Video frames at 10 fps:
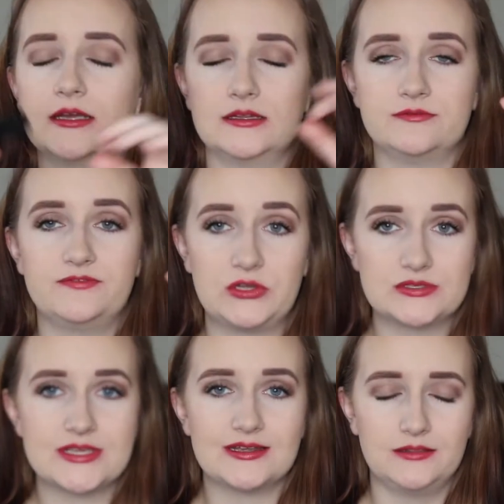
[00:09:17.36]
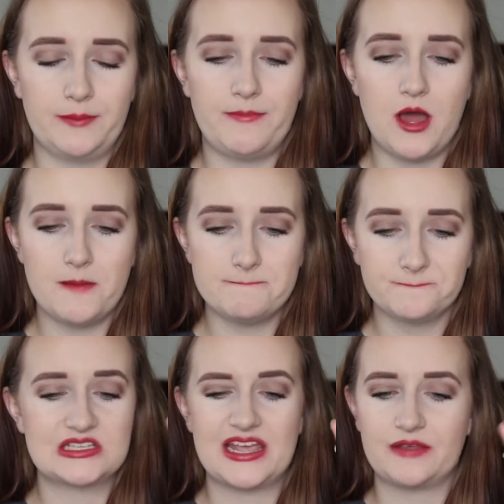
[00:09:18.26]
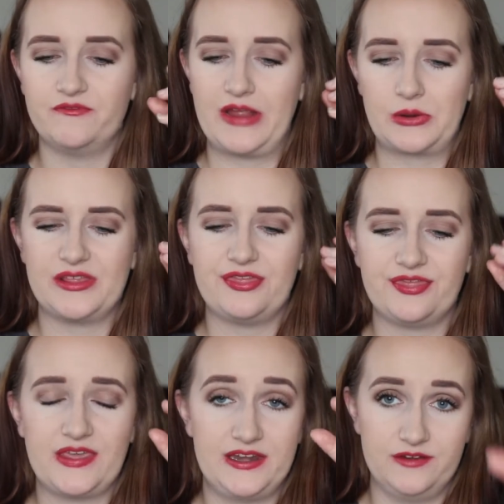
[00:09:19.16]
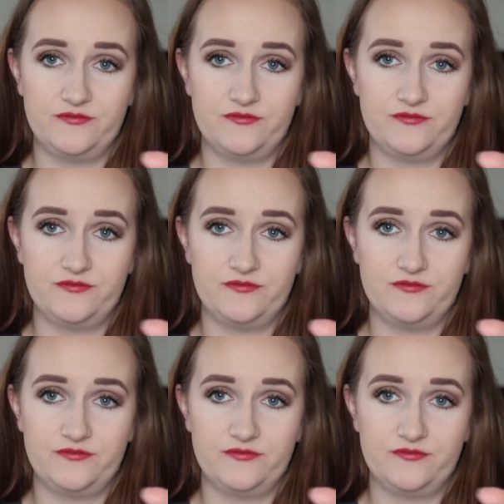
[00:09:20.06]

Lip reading: It feels like a lip balm. It's like very thin